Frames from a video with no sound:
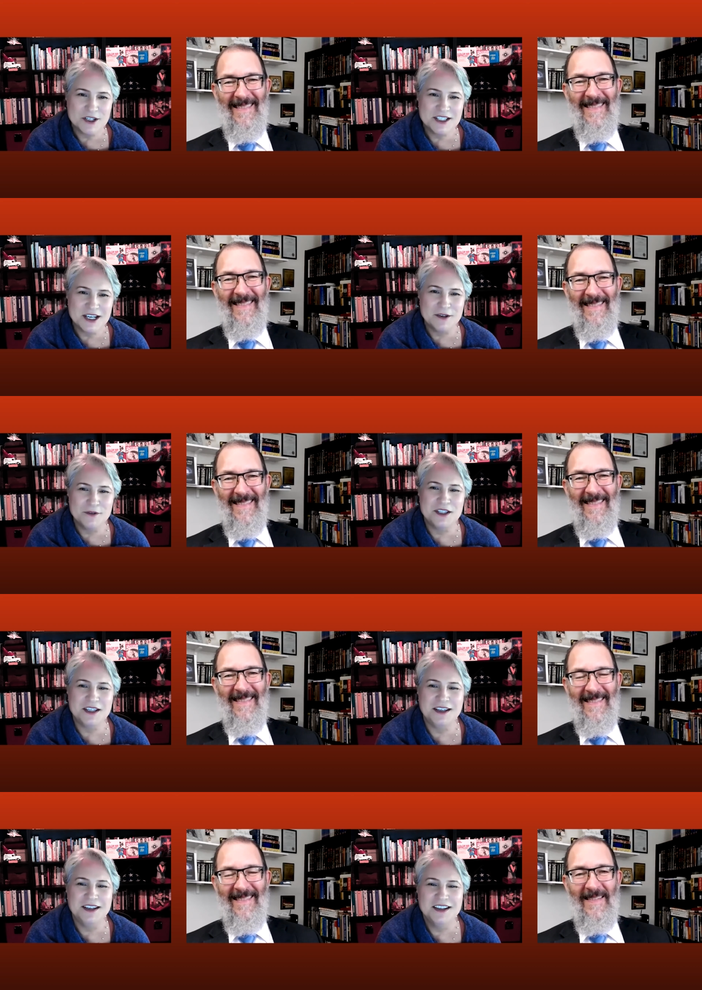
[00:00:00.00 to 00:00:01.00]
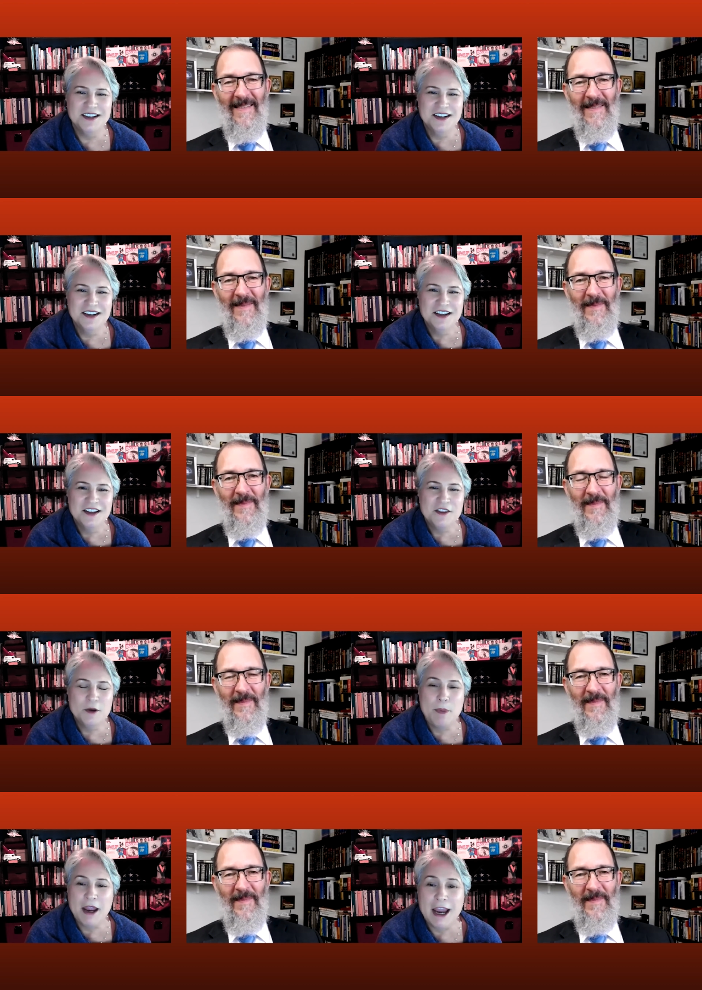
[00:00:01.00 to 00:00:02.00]
Speaker 1: ourselves the the
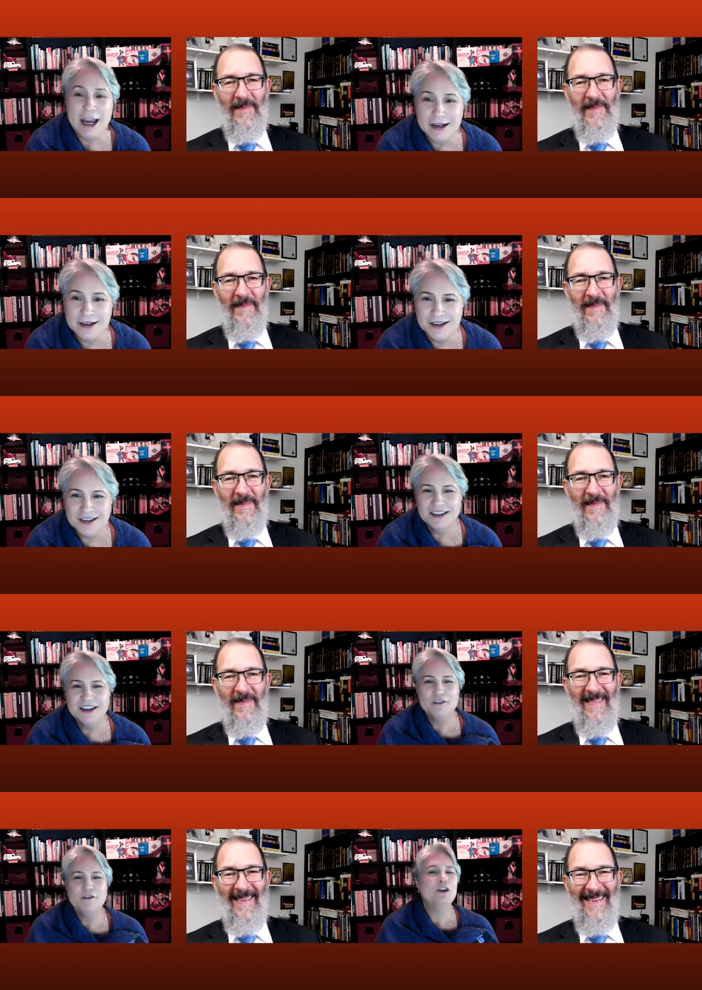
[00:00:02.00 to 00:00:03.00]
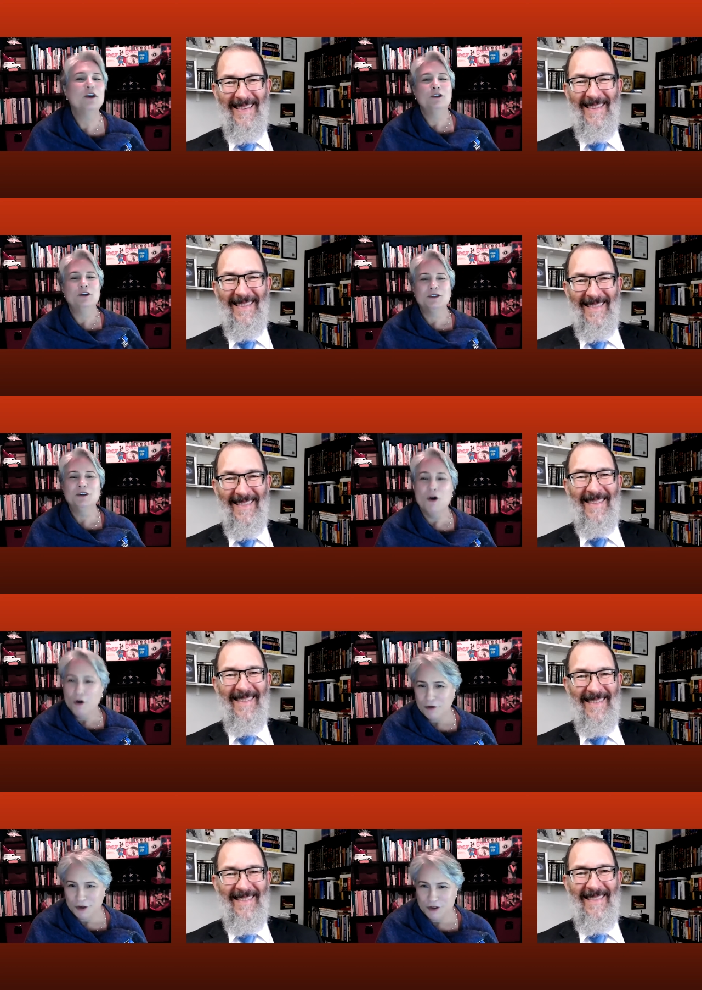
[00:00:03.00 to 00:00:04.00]
pain of failure
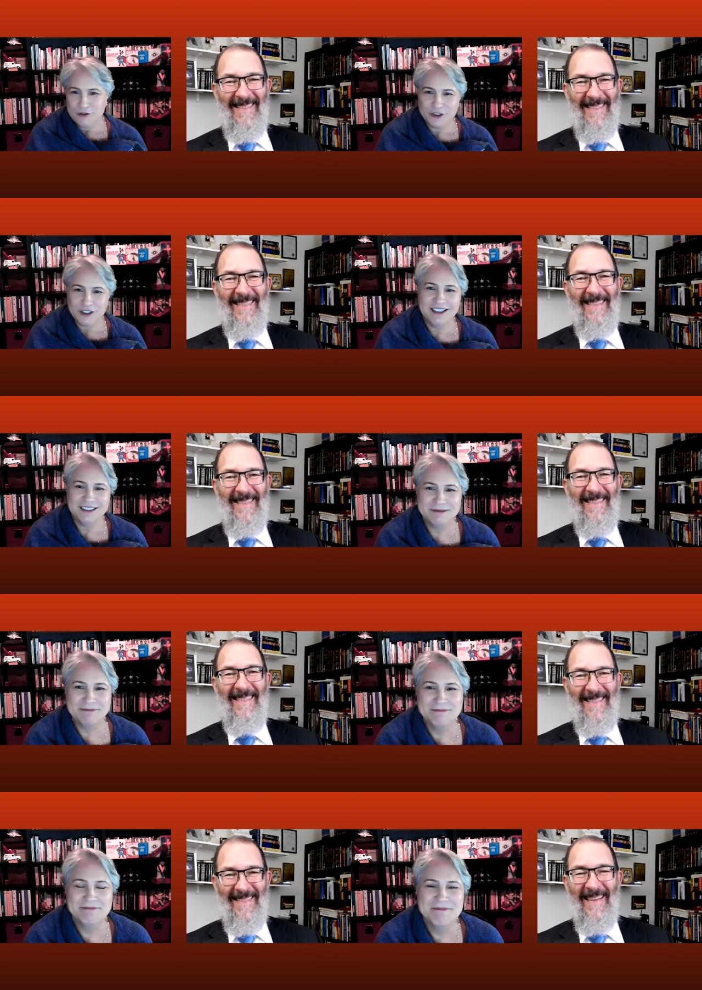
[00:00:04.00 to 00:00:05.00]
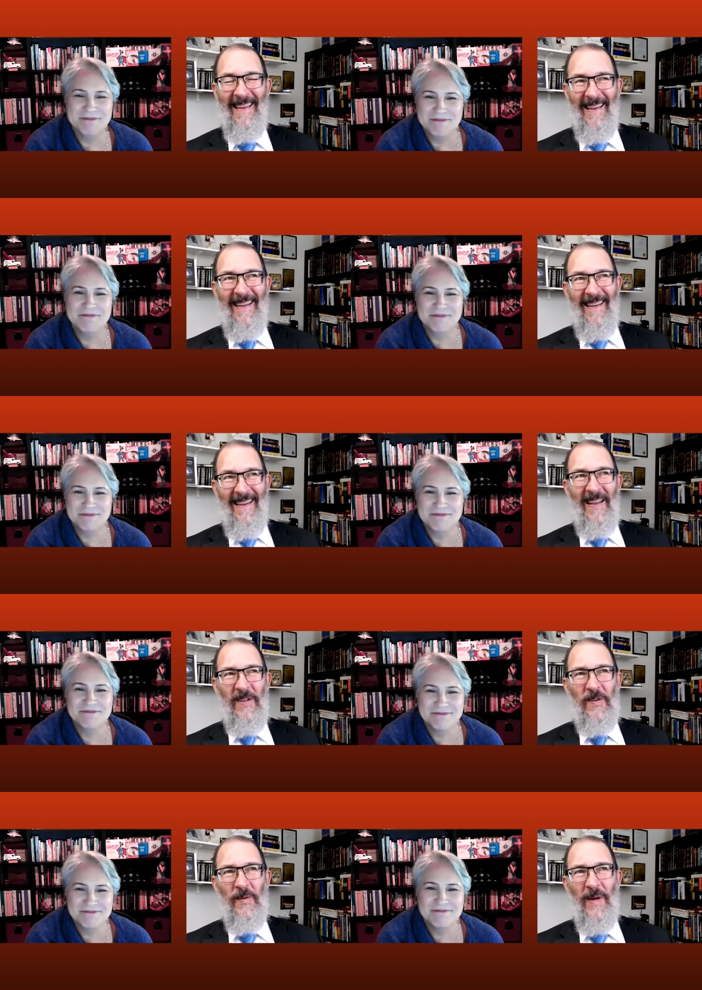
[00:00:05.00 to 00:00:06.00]
over and over again.
Speaker 2: And
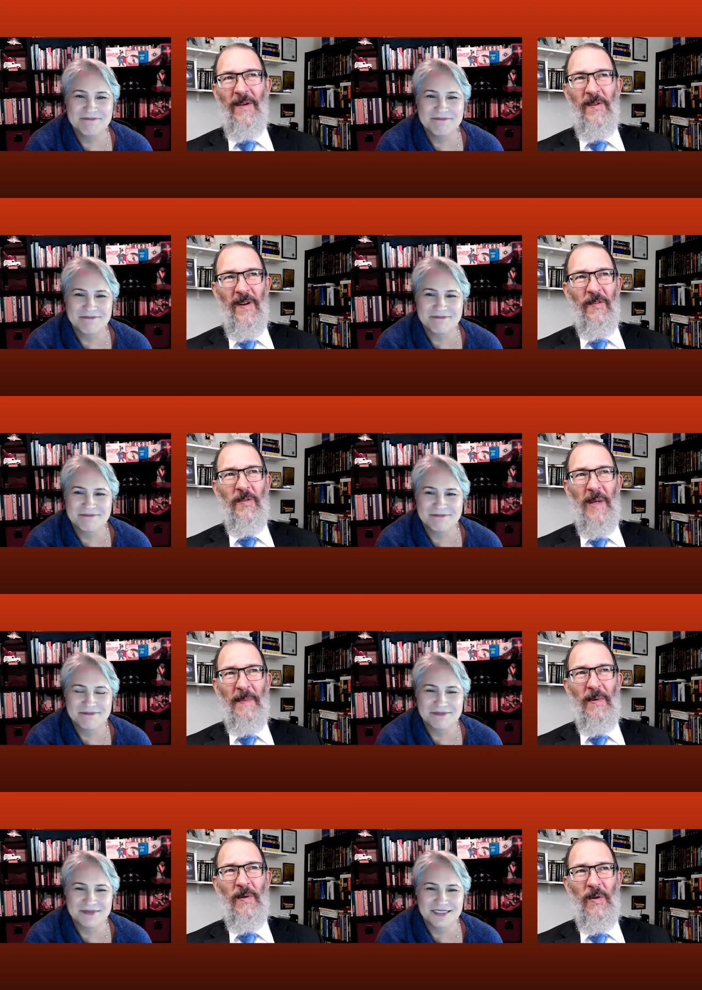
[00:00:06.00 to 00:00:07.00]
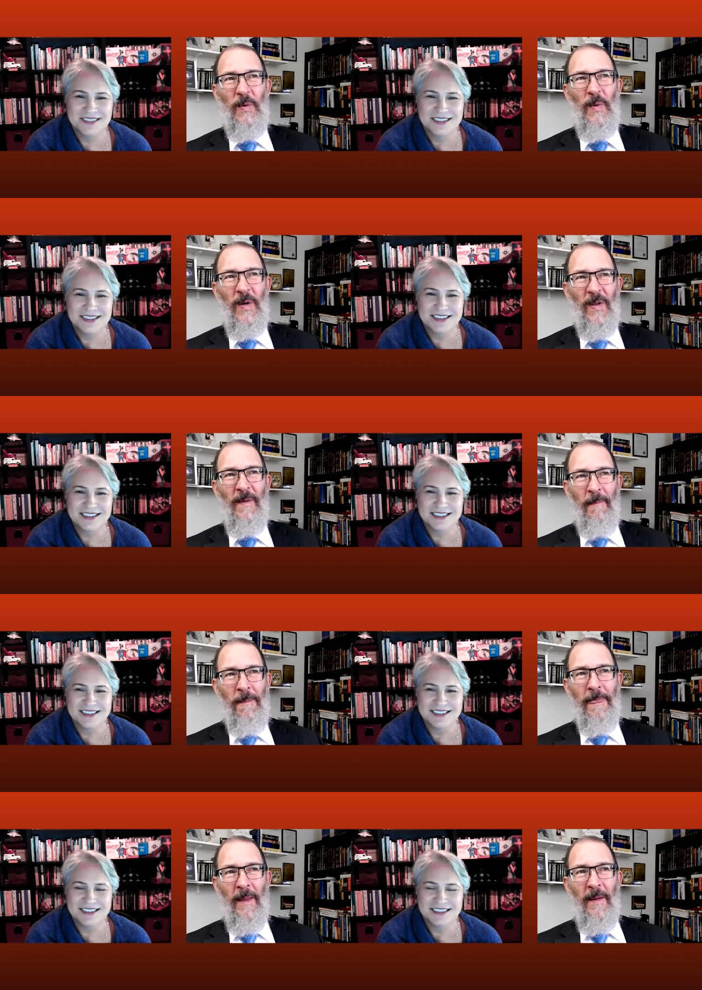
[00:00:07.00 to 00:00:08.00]
surround yourself with people who will
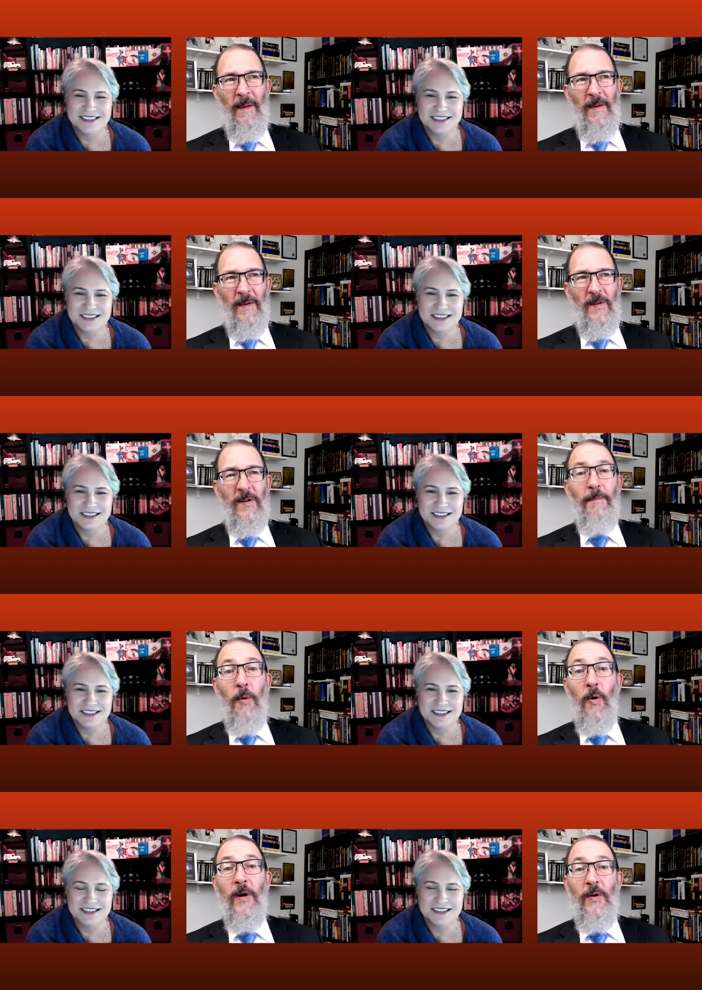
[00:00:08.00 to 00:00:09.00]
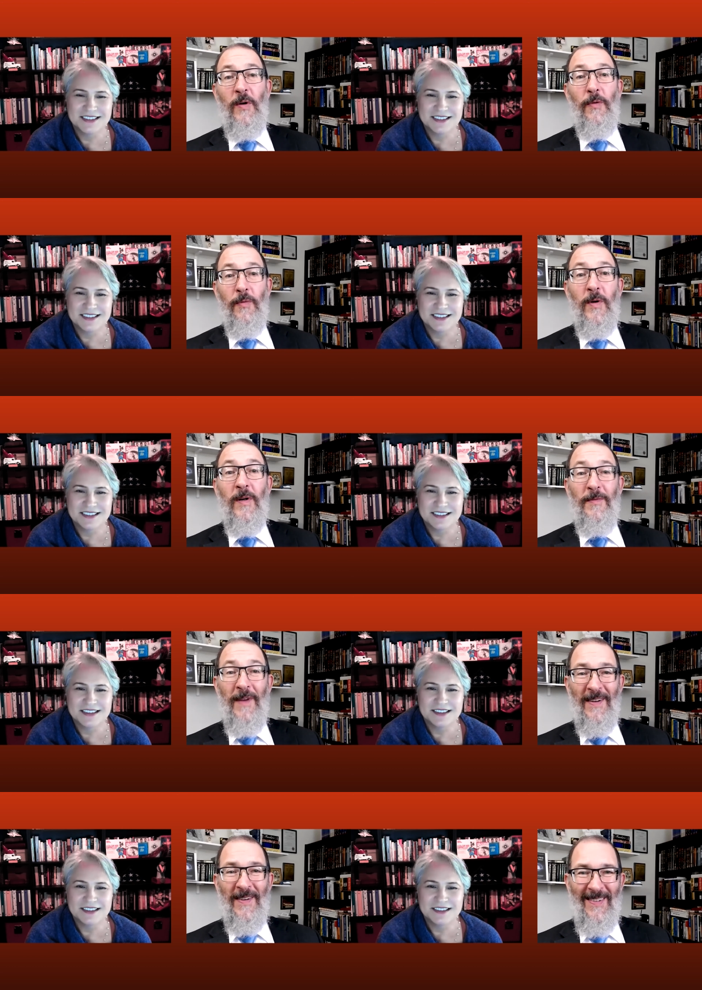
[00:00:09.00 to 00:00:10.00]
support you through your
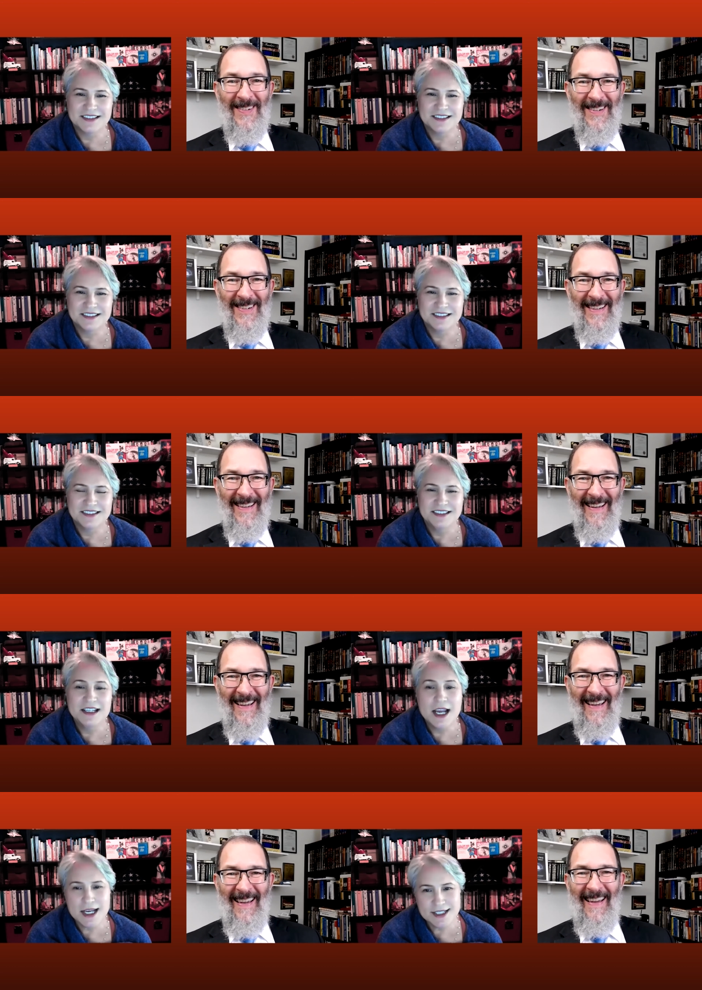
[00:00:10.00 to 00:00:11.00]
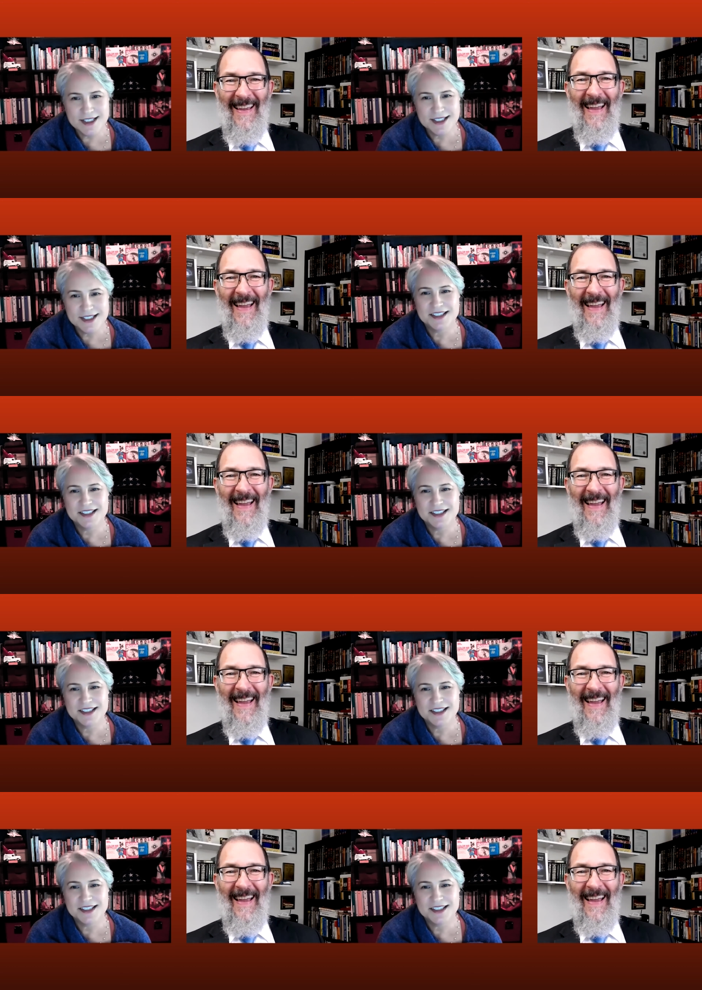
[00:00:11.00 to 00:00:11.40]
failures. Yes. And